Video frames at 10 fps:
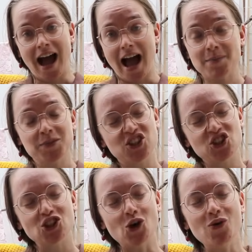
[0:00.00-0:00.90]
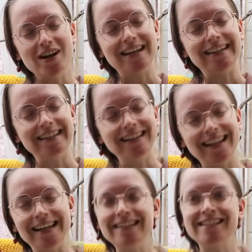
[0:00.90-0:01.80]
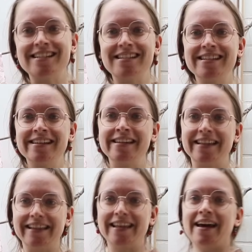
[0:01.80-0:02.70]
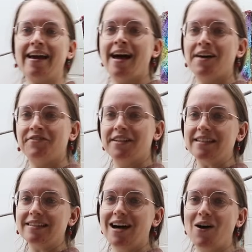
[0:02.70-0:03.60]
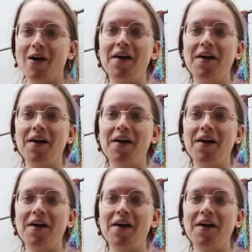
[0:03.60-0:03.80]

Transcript: I'm so elated that I have this now